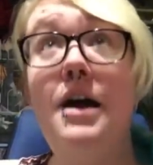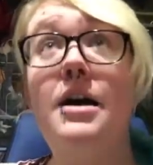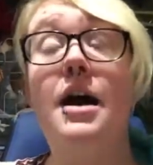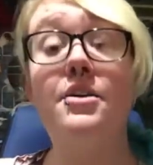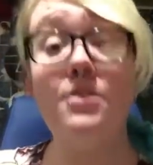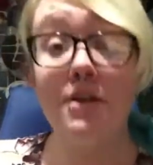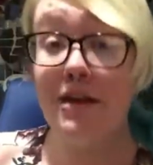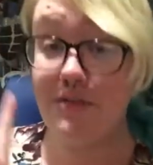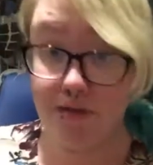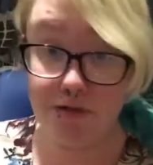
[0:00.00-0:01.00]

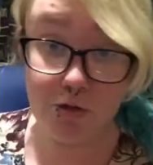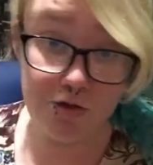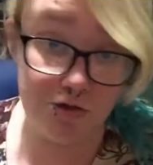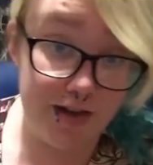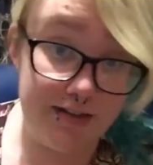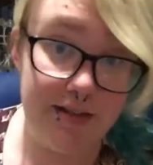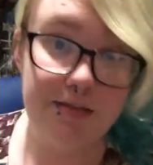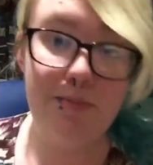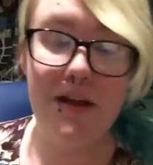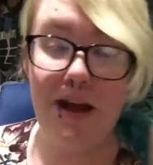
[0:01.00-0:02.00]
I've never told you guys this,
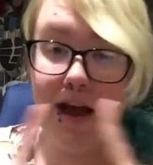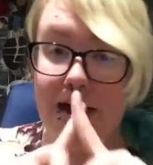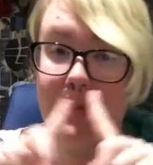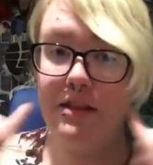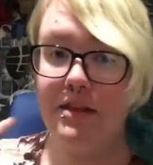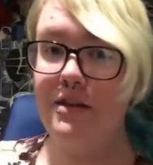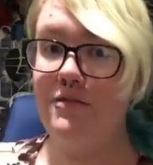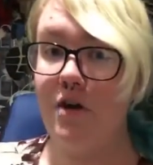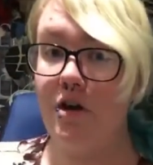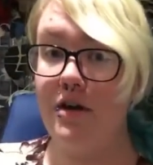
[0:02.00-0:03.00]
but I
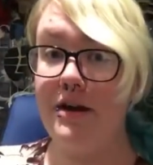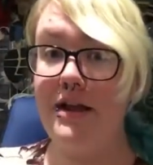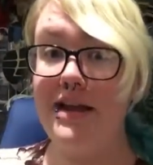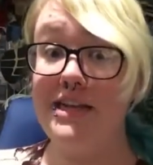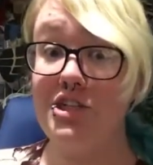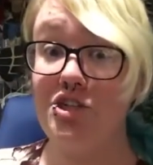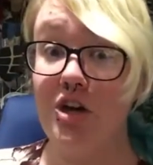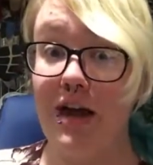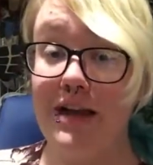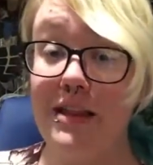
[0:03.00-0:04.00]
live on
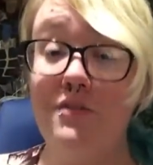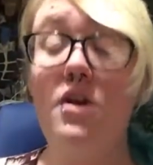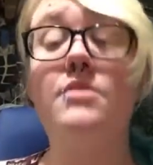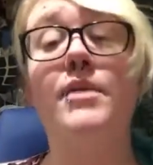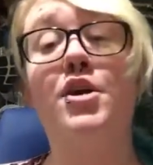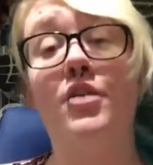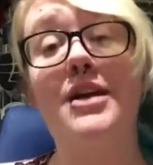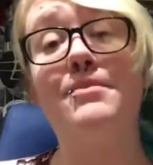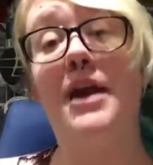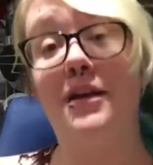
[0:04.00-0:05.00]
my
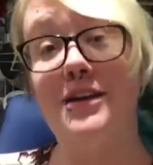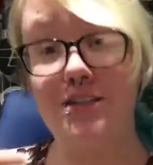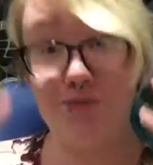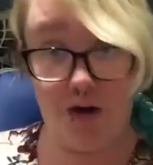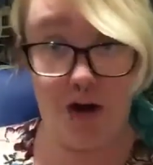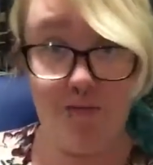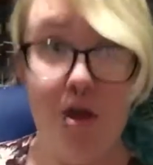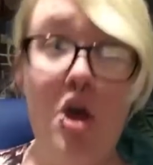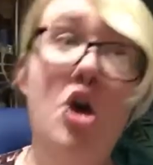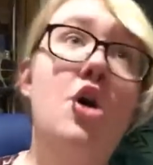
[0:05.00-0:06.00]
grandparents' farm,
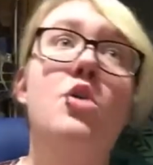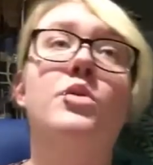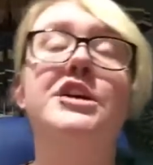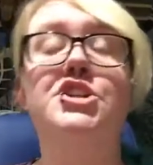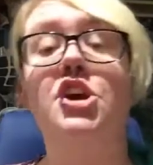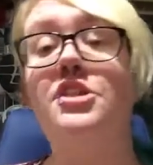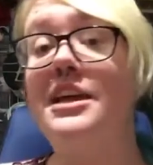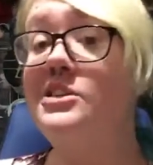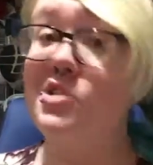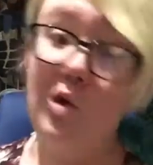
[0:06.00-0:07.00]
which
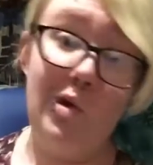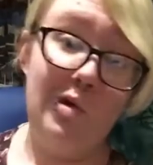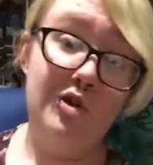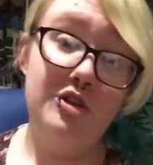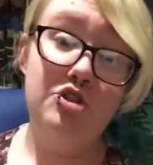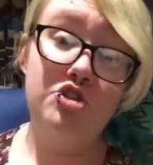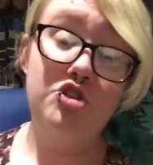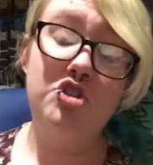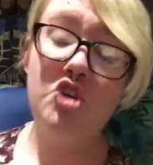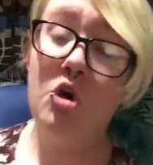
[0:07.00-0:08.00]
they sold
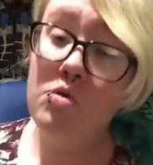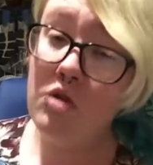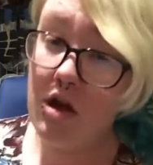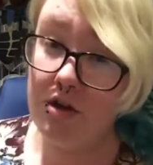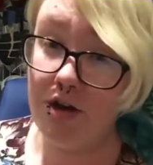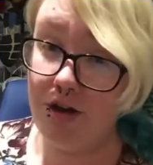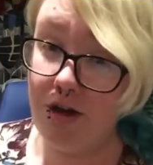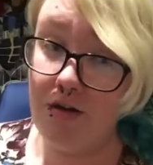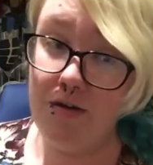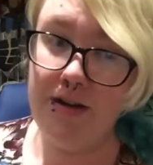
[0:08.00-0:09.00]
so long
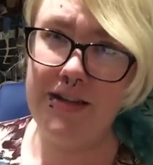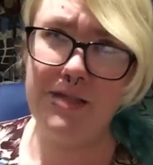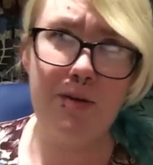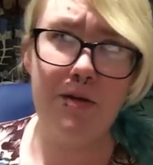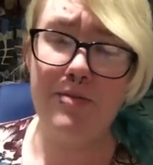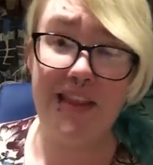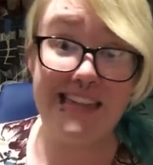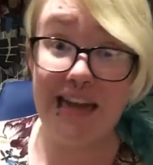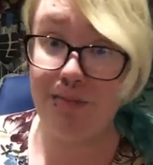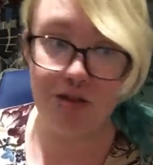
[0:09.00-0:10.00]
ago. It's probably been like
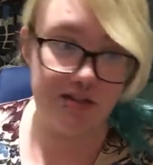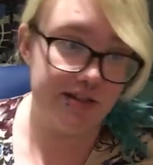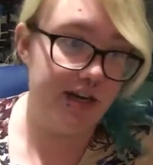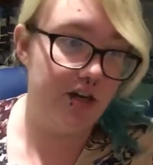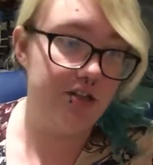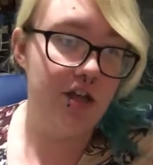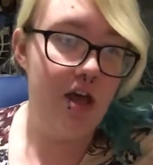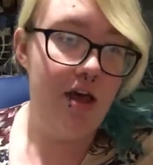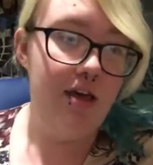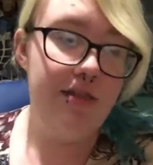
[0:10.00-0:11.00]
10 plus years.
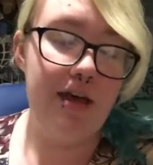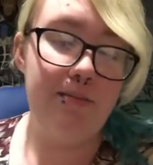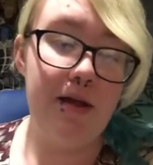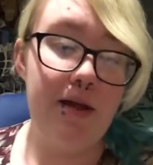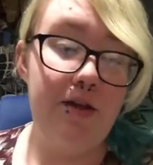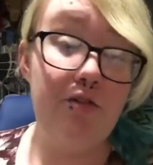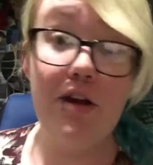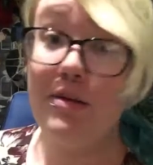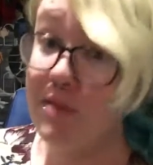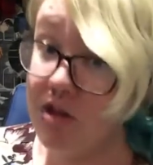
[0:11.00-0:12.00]
That my
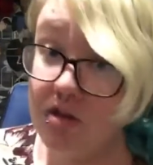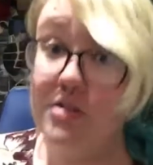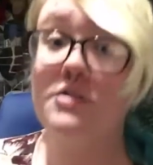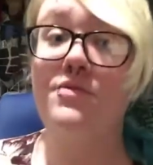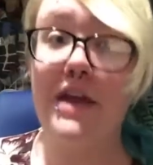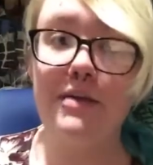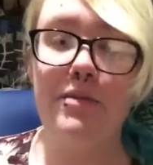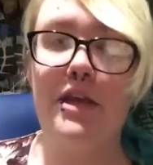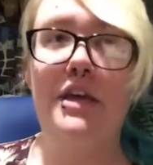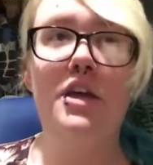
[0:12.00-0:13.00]
grandmother's
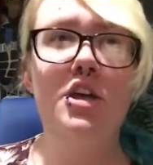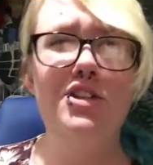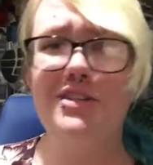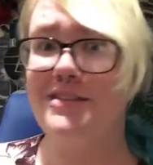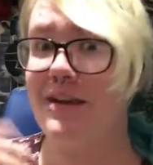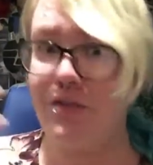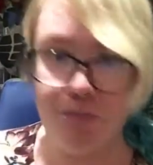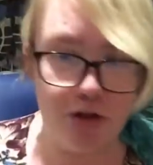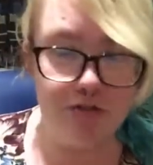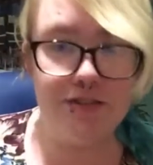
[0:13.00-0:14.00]
family, she had 7
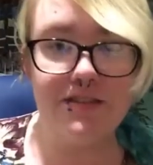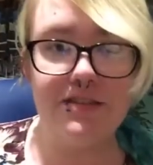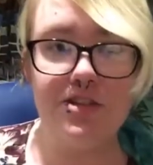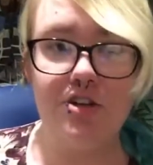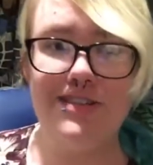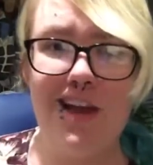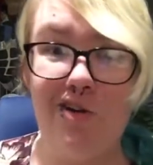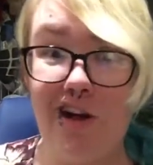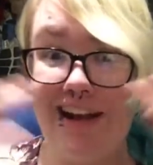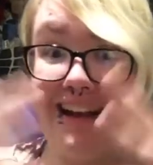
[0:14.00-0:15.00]
brothers and sisters, they all
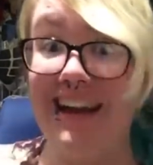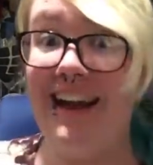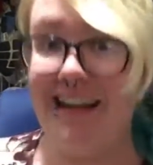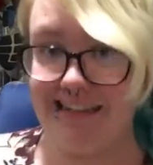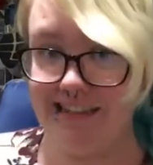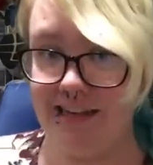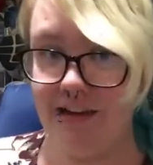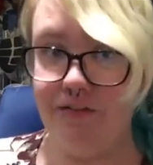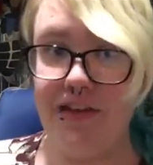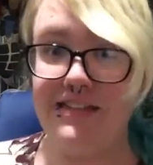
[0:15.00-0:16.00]
got a cut
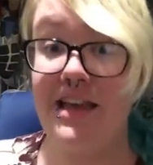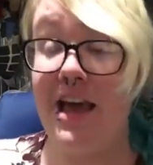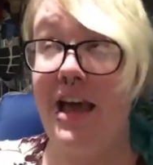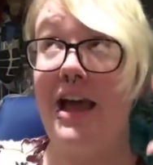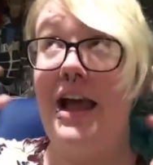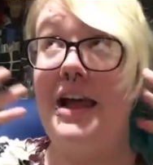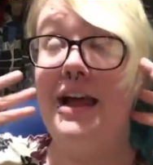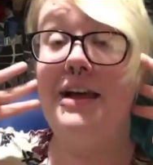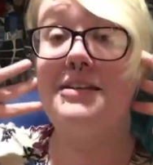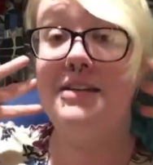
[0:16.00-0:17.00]
of this. And